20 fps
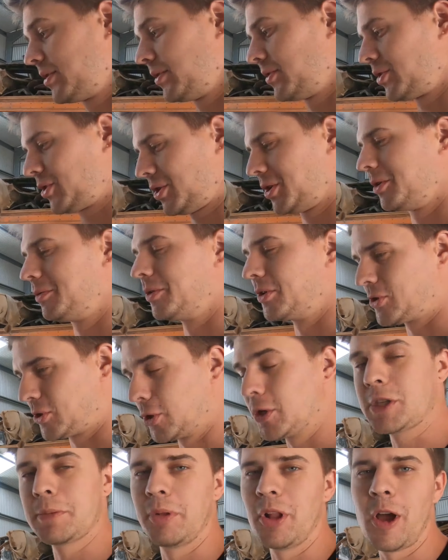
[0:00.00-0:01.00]
it should
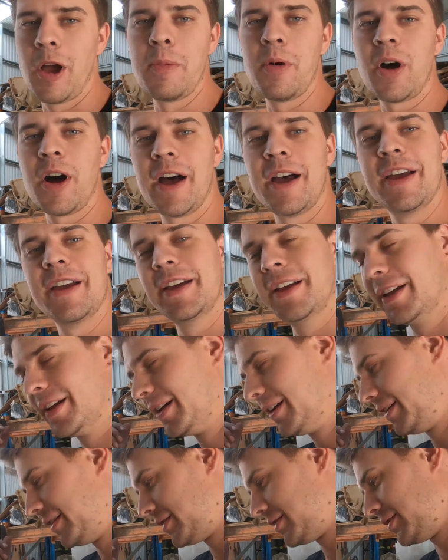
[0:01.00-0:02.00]
reduce blow-by.
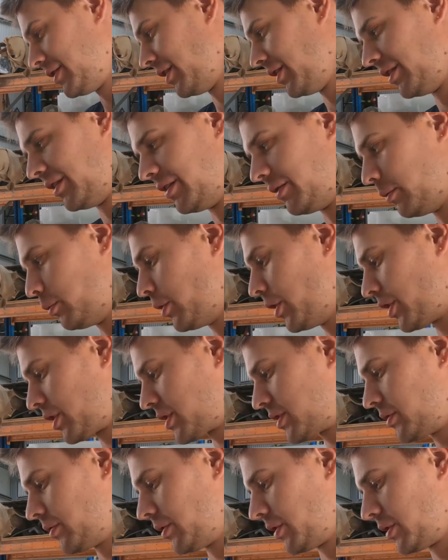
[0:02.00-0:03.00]
So it works sort of